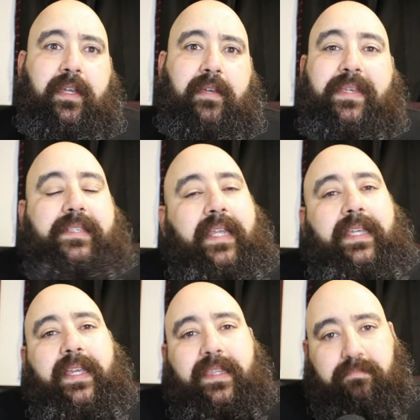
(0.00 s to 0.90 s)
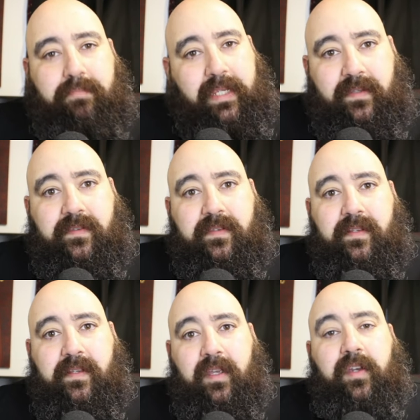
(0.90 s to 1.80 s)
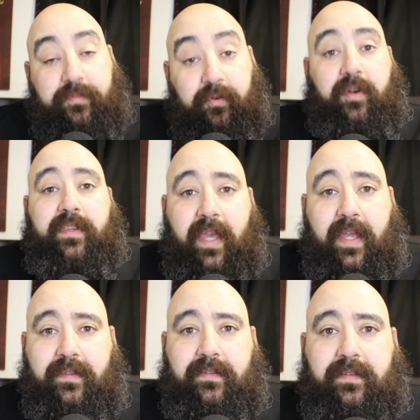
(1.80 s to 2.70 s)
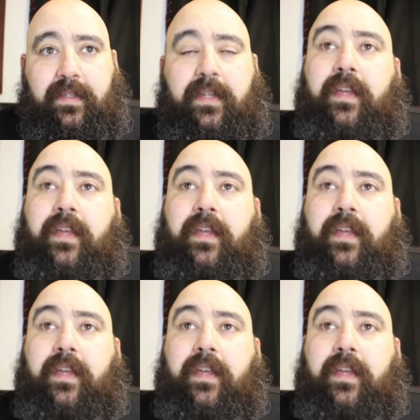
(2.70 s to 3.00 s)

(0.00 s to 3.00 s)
mistaking the means for the end.